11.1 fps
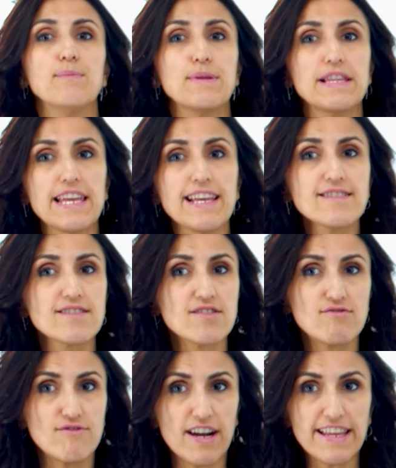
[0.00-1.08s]
Please
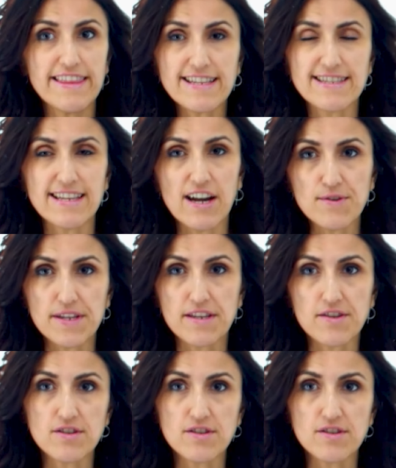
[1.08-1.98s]
write that down in your